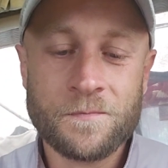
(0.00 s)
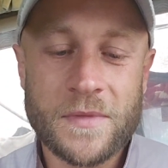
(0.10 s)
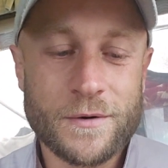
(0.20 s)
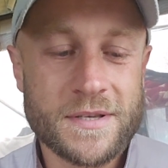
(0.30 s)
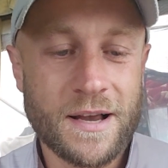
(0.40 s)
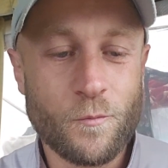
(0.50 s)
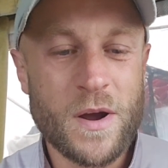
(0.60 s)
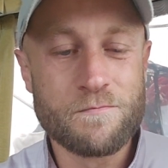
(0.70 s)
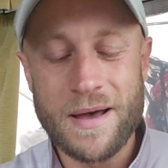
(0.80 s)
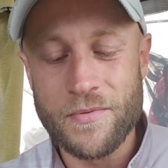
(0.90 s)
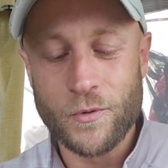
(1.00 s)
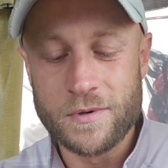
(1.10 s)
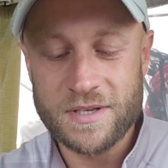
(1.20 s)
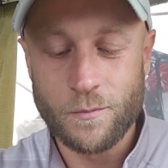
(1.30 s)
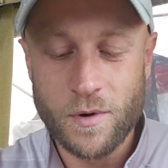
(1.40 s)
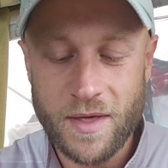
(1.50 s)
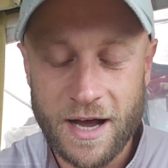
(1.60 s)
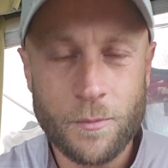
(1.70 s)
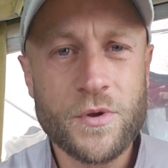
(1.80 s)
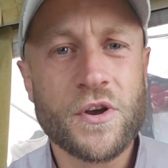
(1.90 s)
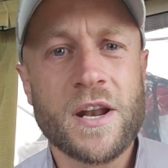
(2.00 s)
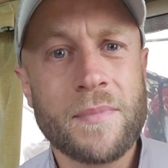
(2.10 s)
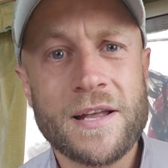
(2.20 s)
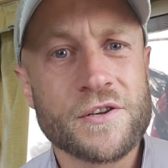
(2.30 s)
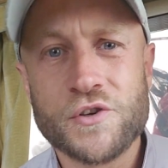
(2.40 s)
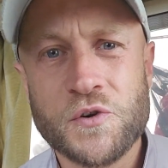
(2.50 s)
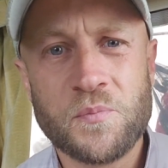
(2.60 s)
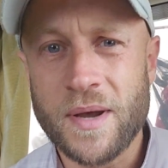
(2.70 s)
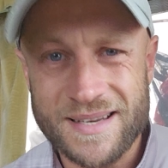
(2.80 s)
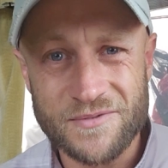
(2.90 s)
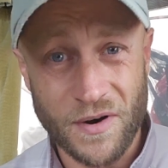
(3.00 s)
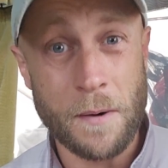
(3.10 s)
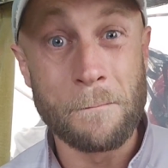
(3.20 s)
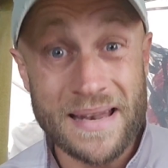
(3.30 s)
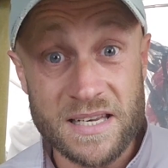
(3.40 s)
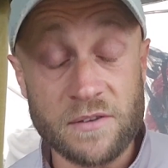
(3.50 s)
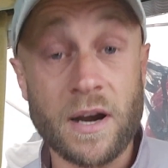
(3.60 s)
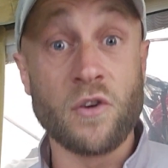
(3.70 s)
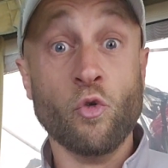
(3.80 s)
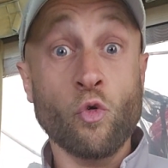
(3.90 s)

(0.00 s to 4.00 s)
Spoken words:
There was some with menthol and some without. But you can imagine toothpaste, very minty, very.